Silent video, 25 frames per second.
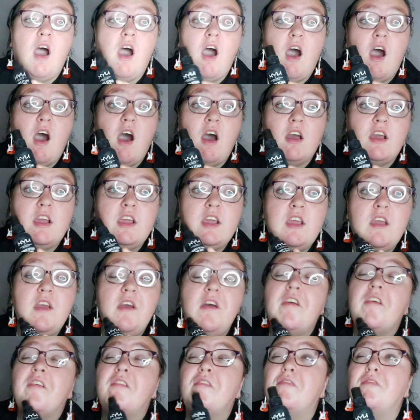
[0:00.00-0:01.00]
I
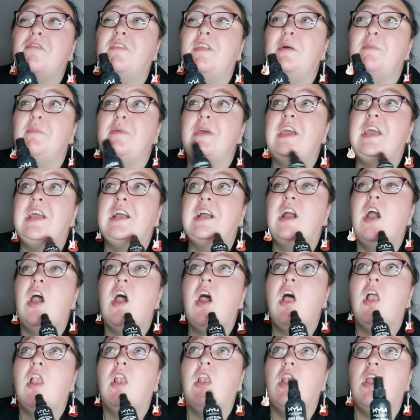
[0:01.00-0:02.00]
flipping
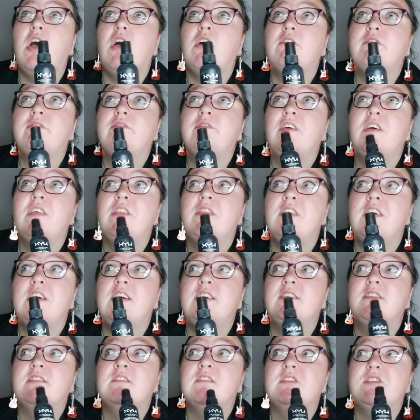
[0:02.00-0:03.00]
love
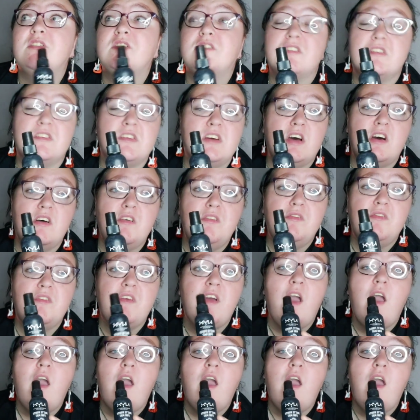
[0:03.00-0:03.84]
this stuff.